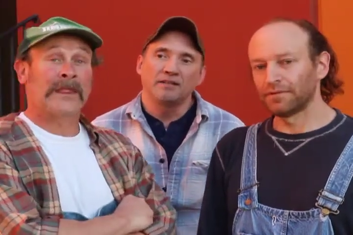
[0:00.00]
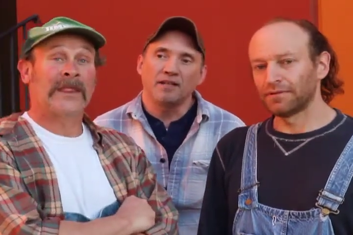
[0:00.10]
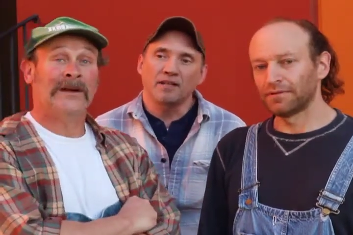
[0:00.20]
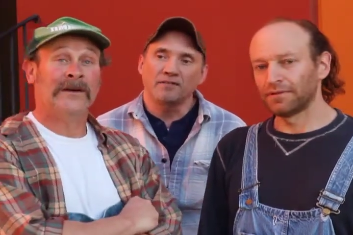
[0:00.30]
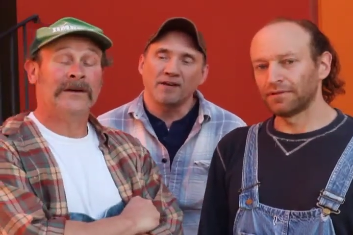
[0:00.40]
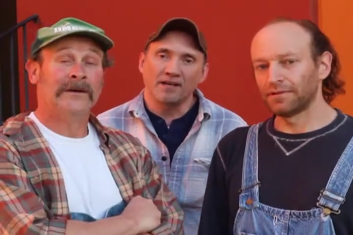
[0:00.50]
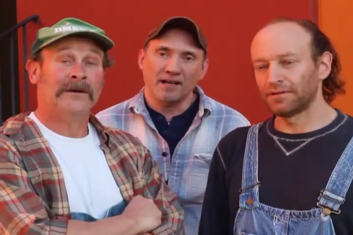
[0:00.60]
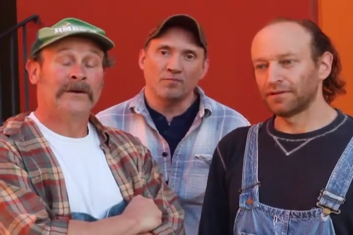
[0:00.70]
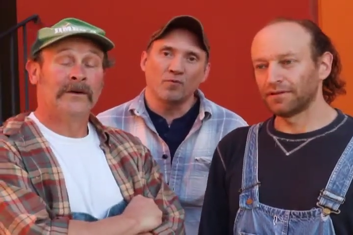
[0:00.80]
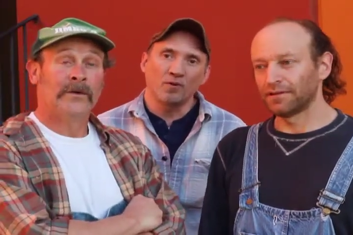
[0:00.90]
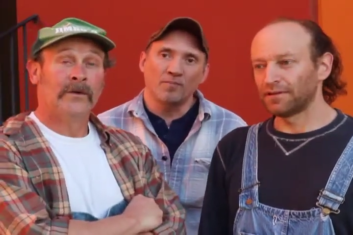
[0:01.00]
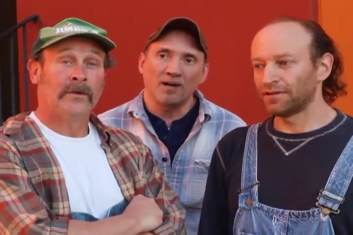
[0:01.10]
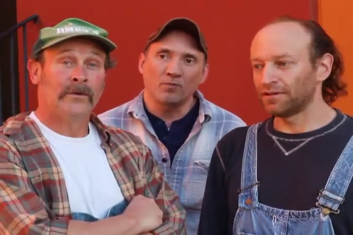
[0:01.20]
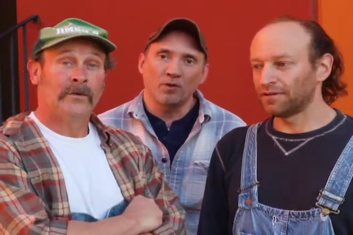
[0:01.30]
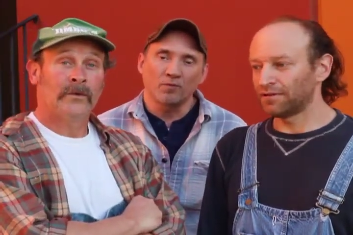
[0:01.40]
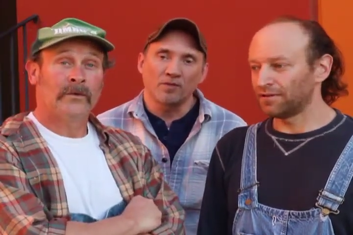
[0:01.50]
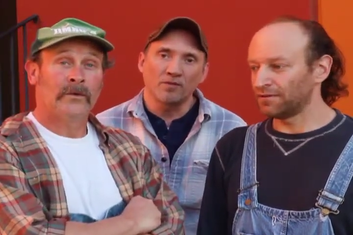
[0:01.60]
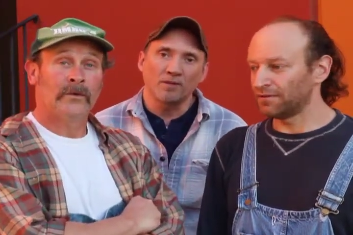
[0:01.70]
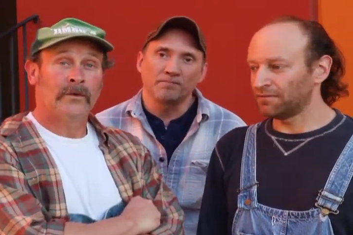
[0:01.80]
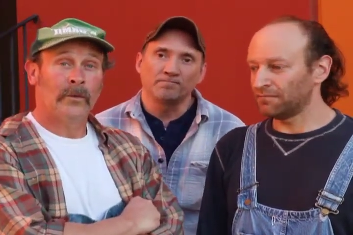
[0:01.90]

Speaker 1: they can find out more about what we're doing.